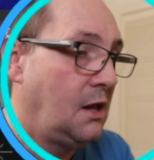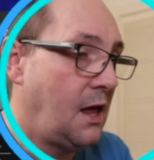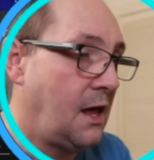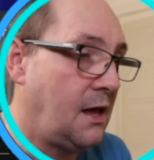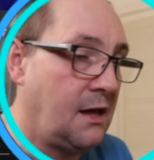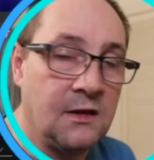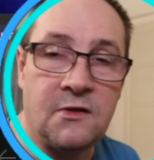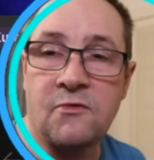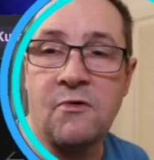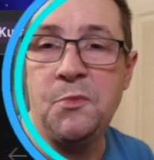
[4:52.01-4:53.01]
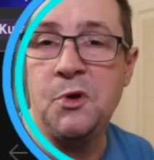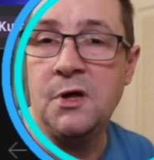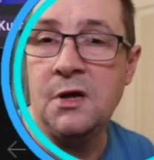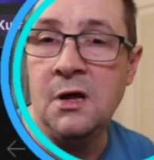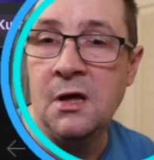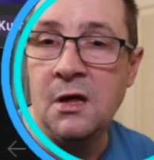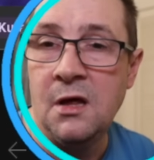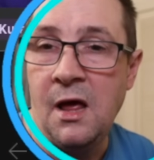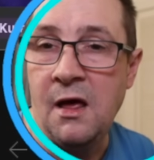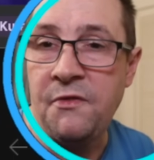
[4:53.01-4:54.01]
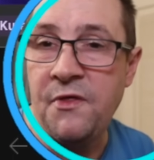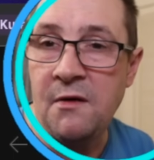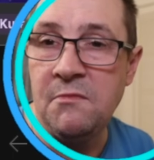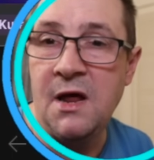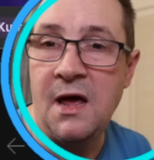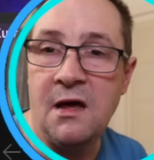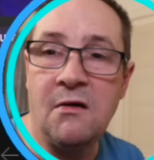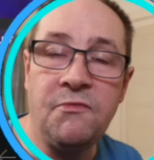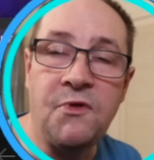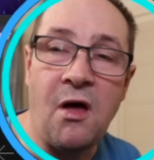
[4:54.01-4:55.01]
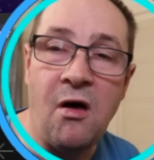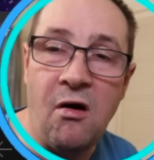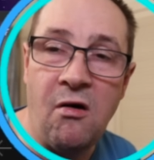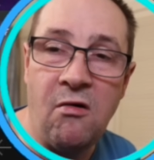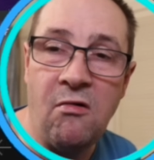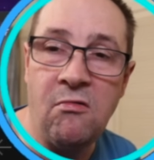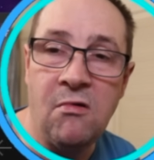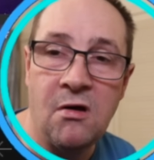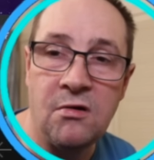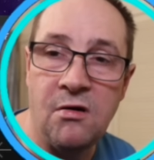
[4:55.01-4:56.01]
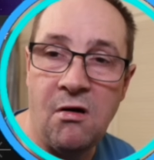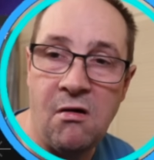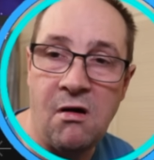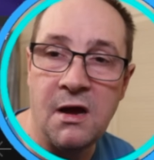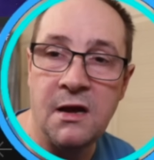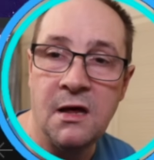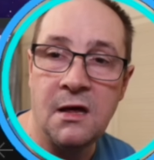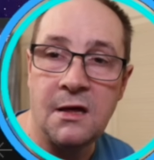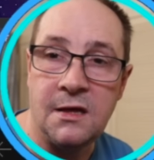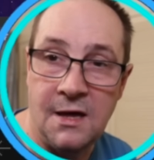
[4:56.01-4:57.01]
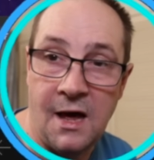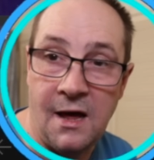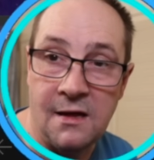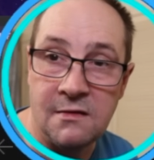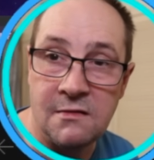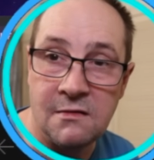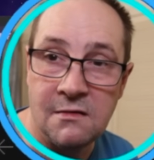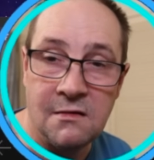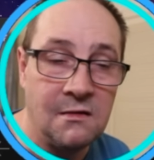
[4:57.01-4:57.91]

uh, a description, a thumbnail, the whole nine yards.